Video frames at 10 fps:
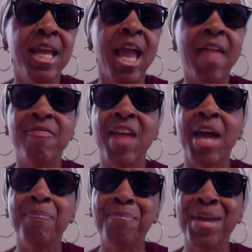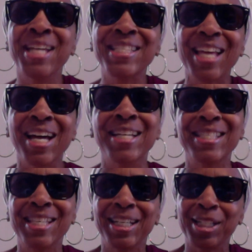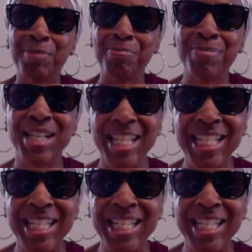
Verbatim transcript: and that makes us the